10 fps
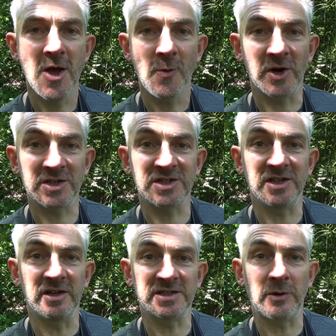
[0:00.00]
When I
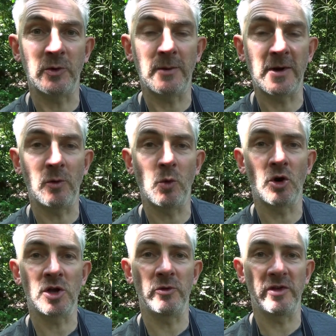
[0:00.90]
see this, when I'm out
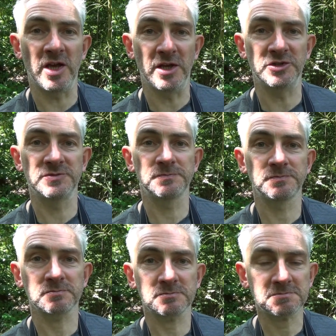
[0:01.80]
walking with the kids,
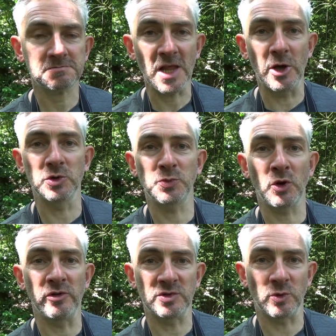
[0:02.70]
I always
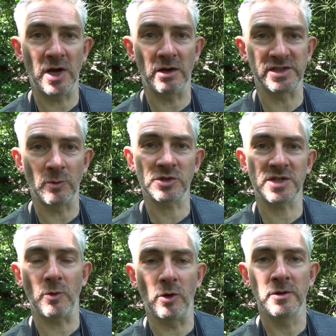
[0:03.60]
point this one out and say, what's
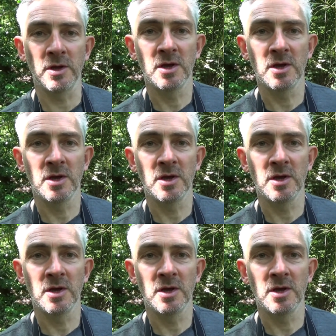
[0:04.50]
that one?